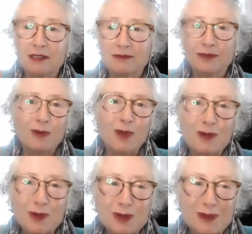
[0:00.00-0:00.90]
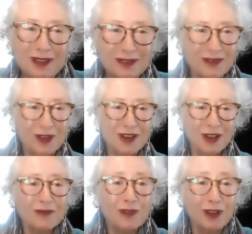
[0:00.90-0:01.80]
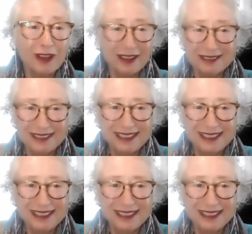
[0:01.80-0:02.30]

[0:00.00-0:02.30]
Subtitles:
from my perspective, very comforting